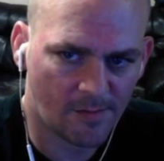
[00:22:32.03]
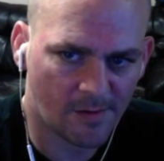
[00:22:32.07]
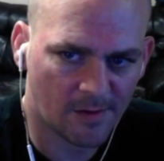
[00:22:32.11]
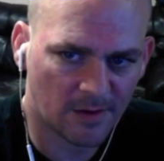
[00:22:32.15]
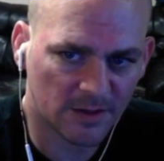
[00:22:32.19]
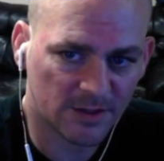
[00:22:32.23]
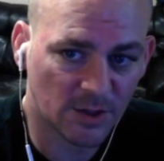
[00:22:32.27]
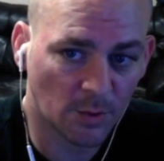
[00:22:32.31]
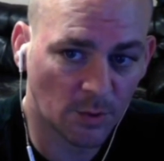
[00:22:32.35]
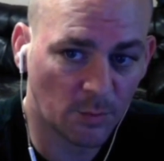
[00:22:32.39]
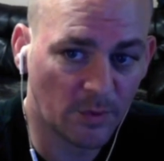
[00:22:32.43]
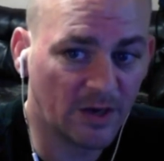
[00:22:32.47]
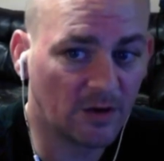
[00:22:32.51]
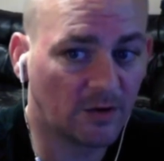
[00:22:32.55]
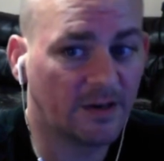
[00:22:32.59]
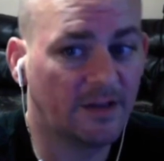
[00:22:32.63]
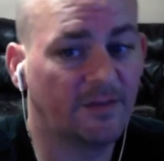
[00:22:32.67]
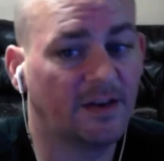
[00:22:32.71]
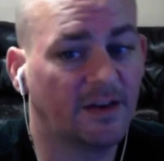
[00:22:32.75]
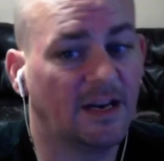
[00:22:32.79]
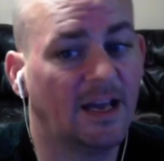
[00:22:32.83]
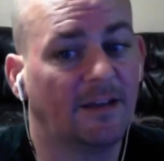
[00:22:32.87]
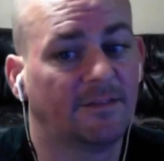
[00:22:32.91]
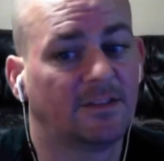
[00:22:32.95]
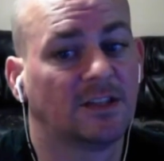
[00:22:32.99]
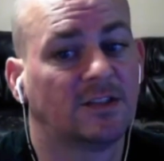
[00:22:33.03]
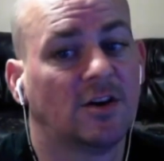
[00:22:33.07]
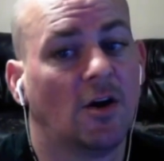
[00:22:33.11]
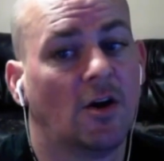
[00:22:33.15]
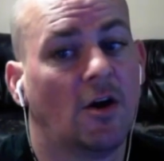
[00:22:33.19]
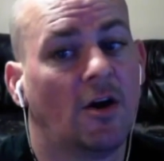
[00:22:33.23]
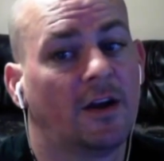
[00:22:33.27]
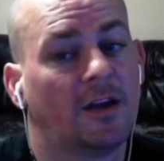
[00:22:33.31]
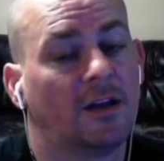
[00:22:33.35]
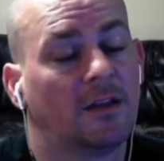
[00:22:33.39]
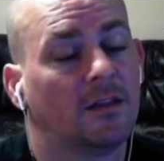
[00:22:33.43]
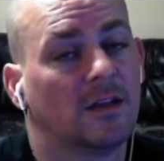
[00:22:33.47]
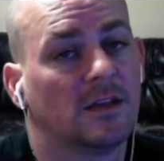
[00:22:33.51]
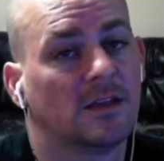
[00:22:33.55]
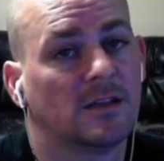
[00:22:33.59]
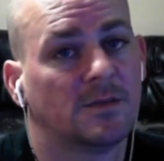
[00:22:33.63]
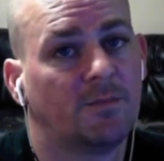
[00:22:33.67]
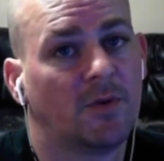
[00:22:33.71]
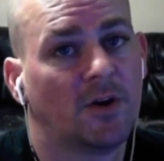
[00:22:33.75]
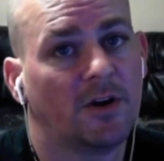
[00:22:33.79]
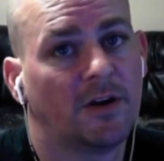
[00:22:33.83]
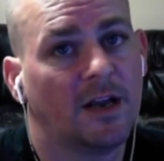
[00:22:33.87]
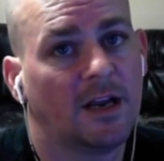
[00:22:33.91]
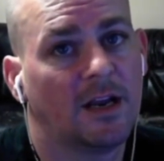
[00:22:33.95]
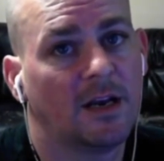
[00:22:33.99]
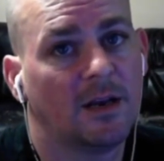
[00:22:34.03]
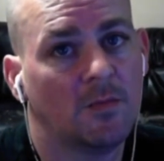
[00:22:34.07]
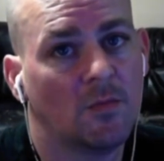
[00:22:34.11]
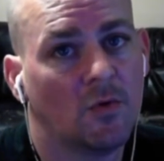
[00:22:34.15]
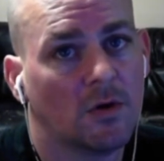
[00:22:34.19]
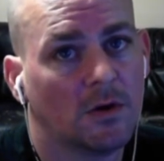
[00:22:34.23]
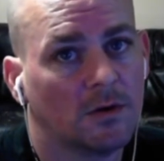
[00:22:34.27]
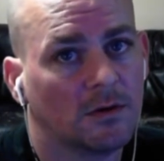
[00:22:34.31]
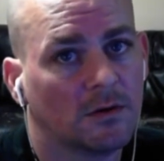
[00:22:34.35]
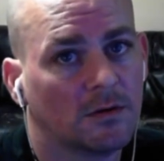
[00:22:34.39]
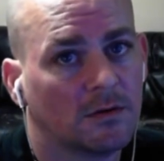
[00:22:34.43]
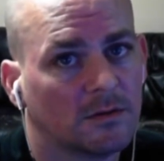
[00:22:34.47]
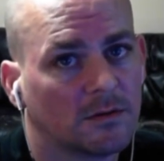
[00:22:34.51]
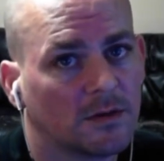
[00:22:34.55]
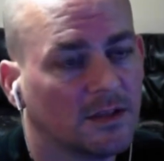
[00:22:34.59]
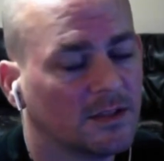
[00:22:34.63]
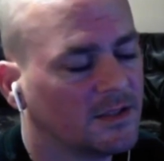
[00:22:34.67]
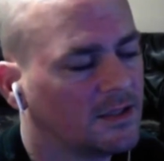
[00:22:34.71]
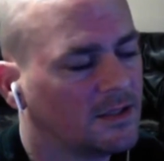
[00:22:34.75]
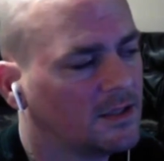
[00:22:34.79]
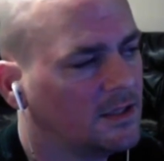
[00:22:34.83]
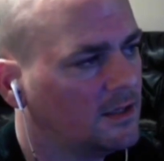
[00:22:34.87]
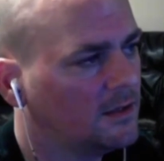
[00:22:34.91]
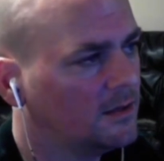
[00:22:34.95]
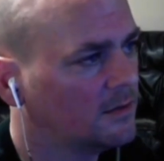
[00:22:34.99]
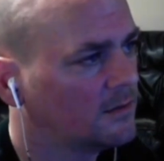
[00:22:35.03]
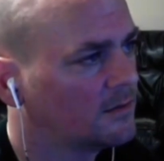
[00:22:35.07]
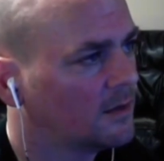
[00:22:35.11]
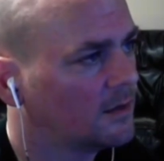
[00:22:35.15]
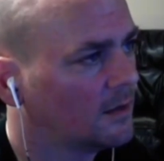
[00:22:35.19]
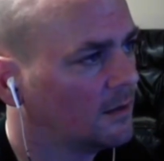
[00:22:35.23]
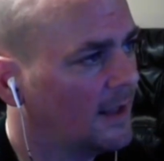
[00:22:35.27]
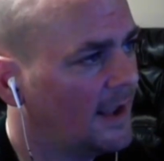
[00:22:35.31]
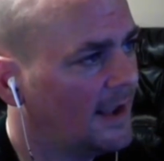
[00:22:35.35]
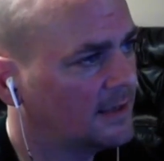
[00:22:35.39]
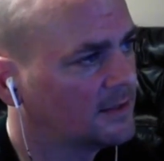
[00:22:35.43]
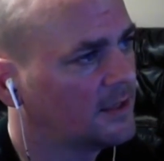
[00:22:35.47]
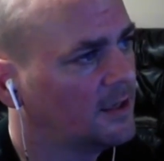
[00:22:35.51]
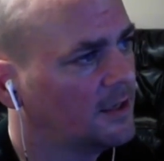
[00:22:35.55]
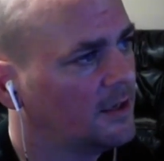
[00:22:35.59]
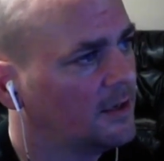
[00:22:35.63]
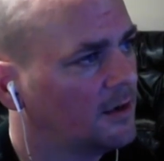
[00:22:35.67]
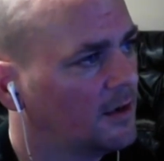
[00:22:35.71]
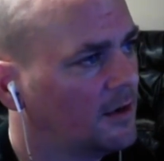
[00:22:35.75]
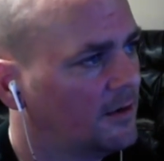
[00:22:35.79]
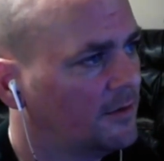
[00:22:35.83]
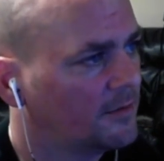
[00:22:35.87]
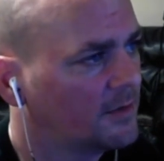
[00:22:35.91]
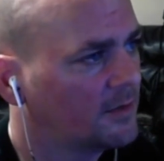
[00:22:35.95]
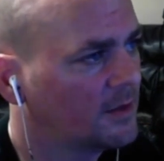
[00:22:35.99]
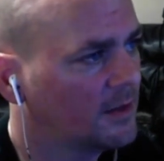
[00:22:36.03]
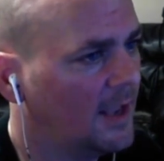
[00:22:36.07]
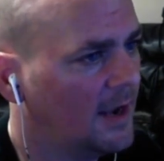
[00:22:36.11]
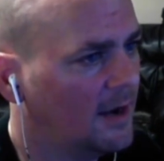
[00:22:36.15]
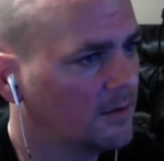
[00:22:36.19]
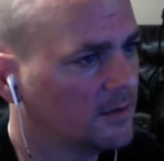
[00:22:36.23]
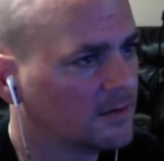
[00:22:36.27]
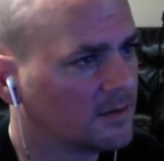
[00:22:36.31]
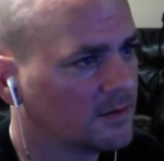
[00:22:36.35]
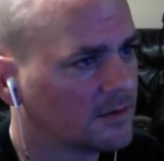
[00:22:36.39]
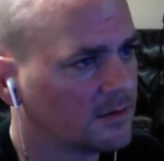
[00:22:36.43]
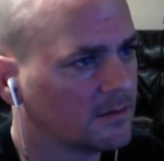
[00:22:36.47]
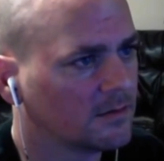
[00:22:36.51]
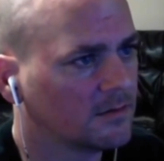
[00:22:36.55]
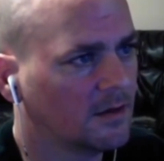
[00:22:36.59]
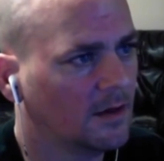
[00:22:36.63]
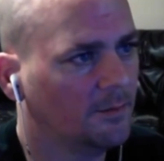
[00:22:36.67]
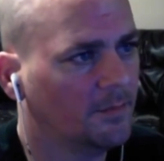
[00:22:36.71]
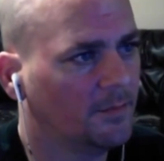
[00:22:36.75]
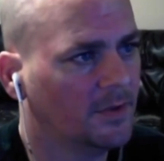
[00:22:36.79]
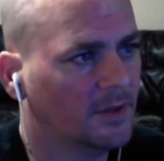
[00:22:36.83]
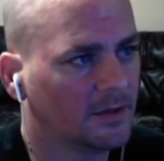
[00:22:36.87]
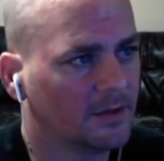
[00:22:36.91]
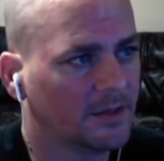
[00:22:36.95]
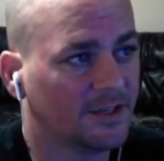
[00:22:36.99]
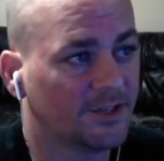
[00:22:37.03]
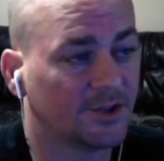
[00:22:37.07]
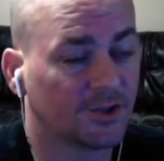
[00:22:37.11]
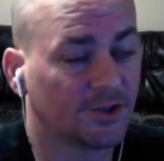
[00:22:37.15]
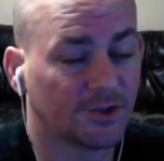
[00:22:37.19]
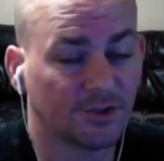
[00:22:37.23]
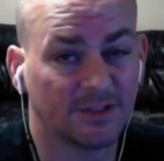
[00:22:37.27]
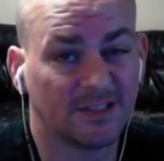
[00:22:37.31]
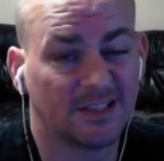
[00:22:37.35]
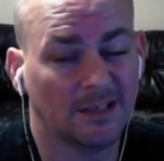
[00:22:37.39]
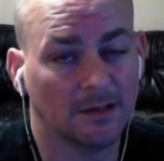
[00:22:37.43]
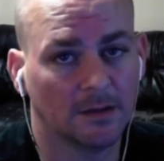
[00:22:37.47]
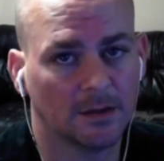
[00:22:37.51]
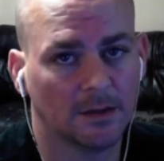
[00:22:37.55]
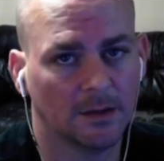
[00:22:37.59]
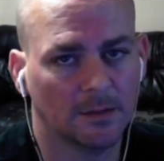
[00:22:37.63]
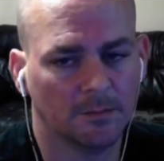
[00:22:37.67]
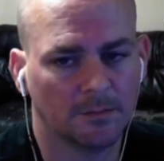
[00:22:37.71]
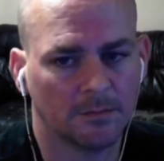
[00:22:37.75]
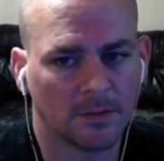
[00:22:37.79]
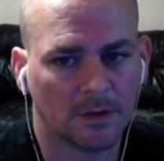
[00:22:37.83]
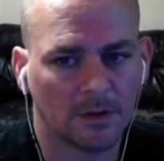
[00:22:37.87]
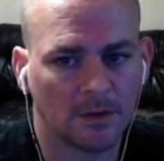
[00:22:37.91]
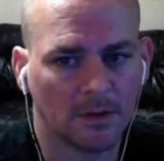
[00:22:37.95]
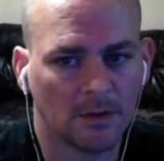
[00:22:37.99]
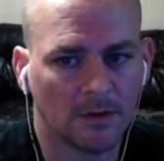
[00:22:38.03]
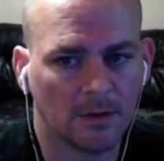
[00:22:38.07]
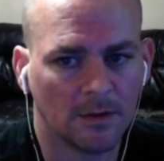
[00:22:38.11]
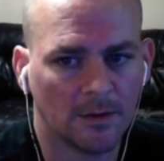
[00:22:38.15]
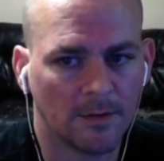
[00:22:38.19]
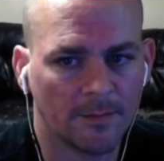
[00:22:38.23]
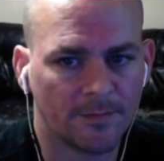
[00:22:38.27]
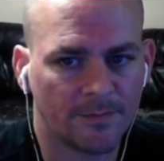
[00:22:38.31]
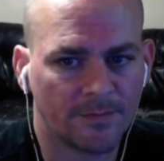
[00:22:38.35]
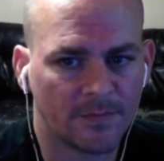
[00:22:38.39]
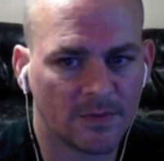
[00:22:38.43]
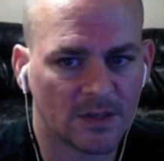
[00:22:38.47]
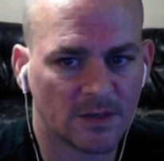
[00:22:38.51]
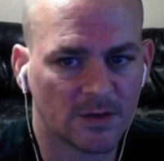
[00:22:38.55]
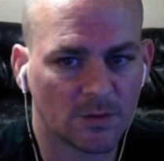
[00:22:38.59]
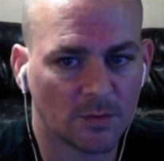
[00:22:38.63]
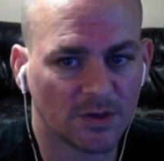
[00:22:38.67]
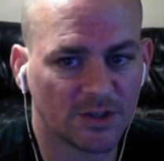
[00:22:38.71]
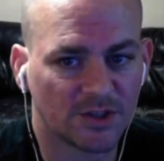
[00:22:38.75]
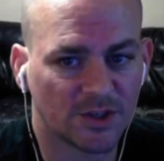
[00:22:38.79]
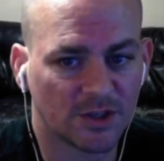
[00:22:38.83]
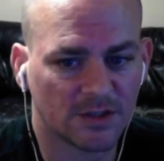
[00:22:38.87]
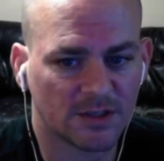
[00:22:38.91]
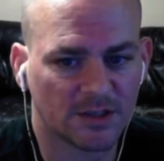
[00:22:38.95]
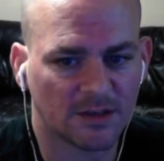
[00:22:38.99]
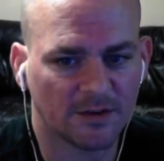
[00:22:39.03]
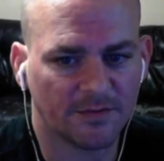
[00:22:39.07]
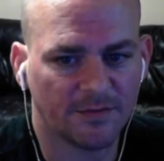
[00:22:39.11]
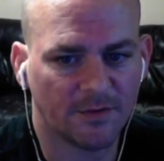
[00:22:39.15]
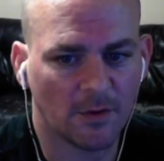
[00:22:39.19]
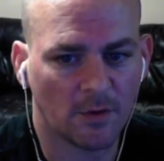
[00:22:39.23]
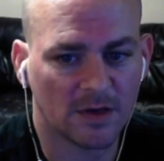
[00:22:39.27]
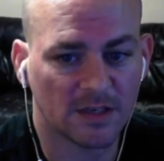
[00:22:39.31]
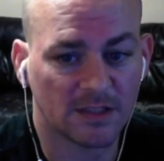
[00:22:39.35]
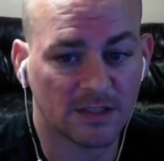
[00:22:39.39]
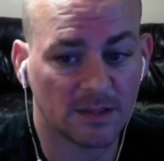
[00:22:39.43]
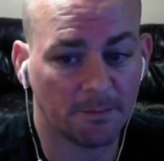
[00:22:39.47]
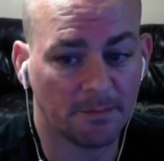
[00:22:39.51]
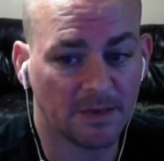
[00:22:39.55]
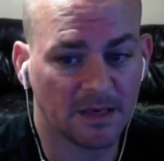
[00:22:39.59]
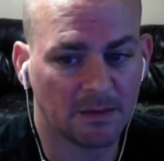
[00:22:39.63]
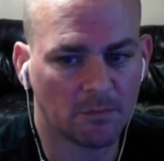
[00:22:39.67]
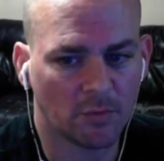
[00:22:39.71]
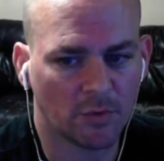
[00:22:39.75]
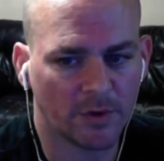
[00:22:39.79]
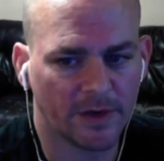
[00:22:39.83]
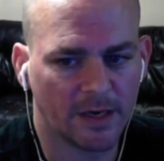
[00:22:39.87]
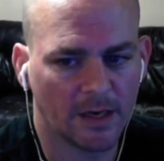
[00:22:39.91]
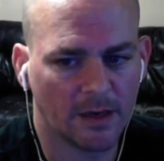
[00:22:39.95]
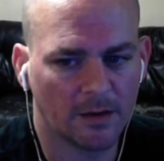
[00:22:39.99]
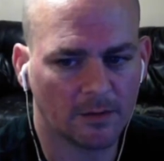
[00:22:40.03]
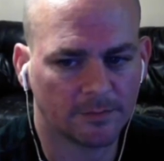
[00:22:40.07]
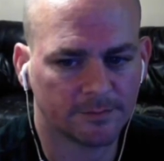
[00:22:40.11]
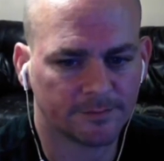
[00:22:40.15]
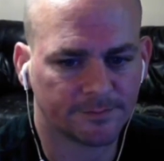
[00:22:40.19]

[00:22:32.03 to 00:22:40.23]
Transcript: So we don't even have to target this bird anymore, because the last hit of Cloud's abilities should kill him. So we're just going to focus the big boy now.